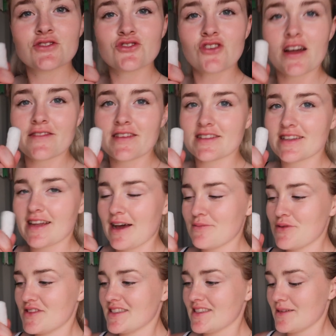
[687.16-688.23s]
try this now,
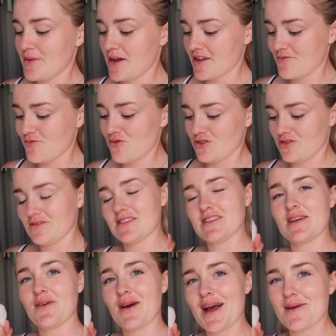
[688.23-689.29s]
put these in a bucket of water and
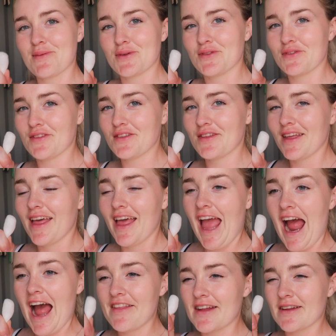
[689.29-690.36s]
see what happens.
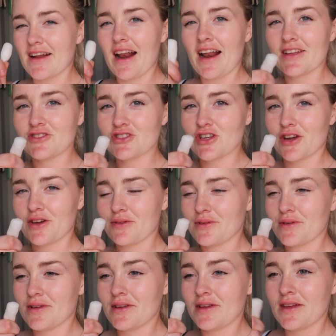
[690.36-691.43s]
And then I'm gonna lunge
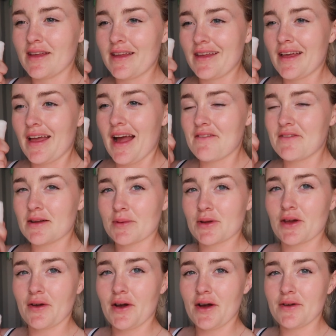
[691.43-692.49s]
Goat. And then I'm
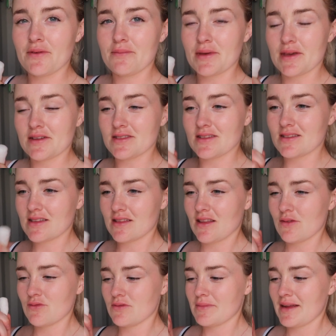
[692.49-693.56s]
gonna go home because I said
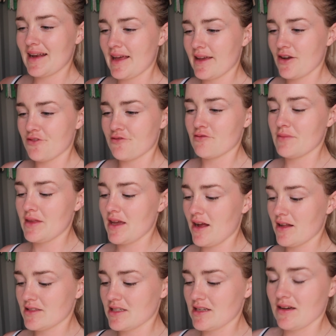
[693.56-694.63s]
that I wouldn't be late home from the
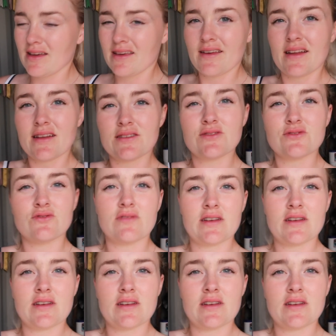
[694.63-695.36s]
yard tonight, and it's